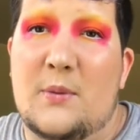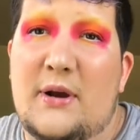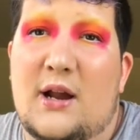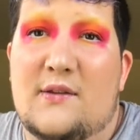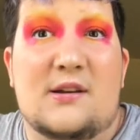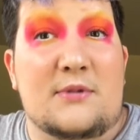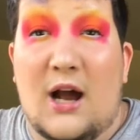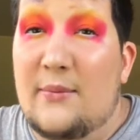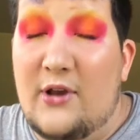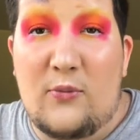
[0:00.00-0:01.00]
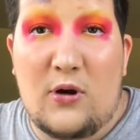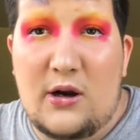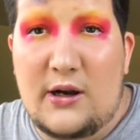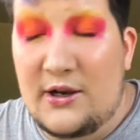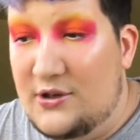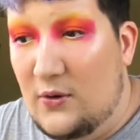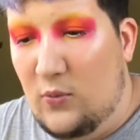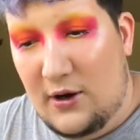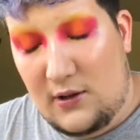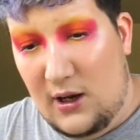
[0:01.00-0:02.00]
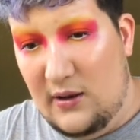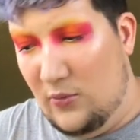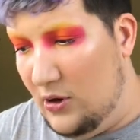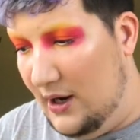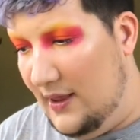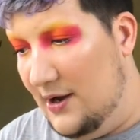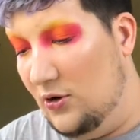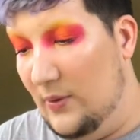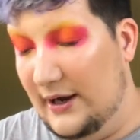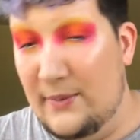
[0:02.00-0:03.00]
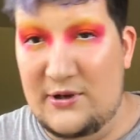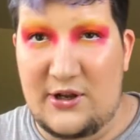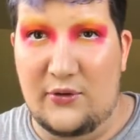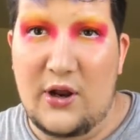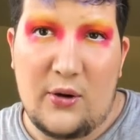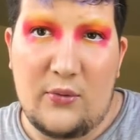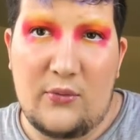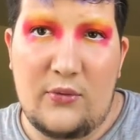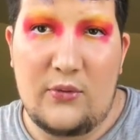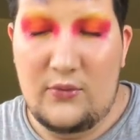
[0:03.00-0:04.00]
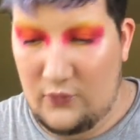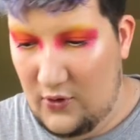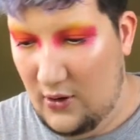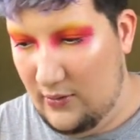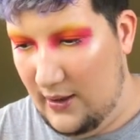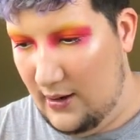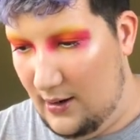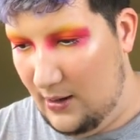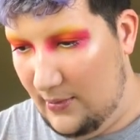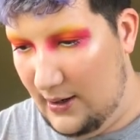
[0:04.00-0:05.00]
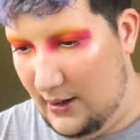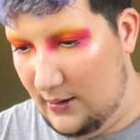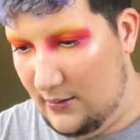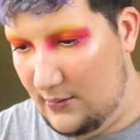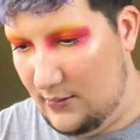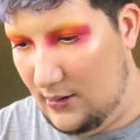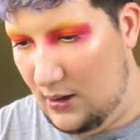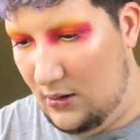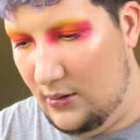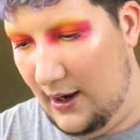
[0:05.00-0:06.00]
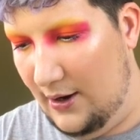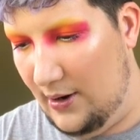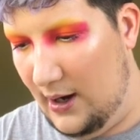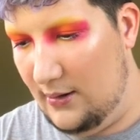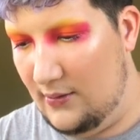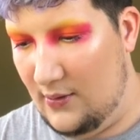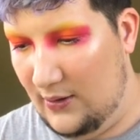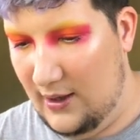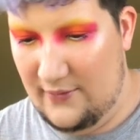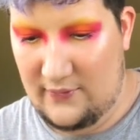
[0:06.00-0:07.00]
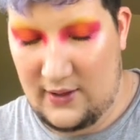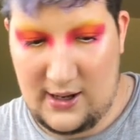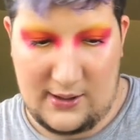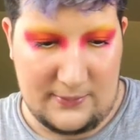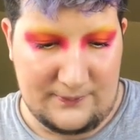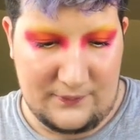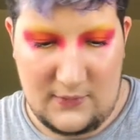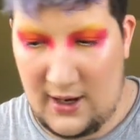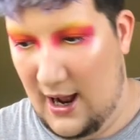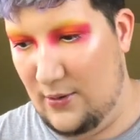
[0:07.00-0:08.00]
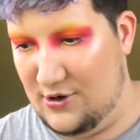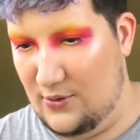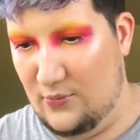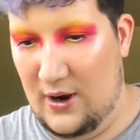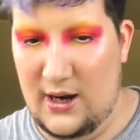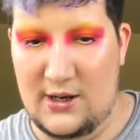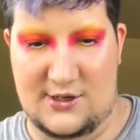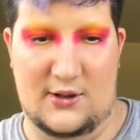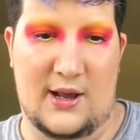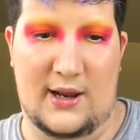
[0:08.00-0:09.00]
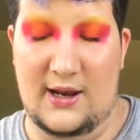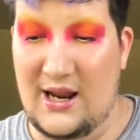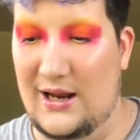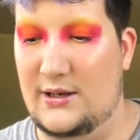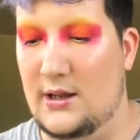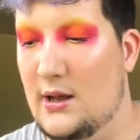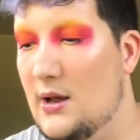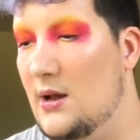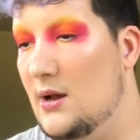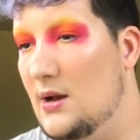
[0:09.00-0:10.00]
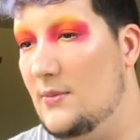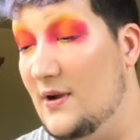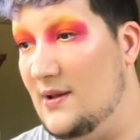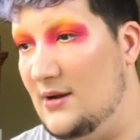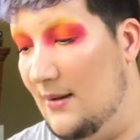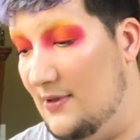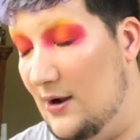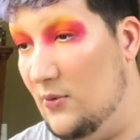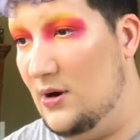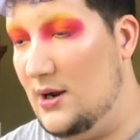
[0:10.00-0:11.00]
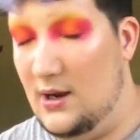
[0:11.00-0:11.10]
Because sometimes I work until 1 o'clock in the morning and I don't wake up until noon. So then I'm like, oh, okay, great. So I only have like an hour to wait until I can eat. But sometimes I work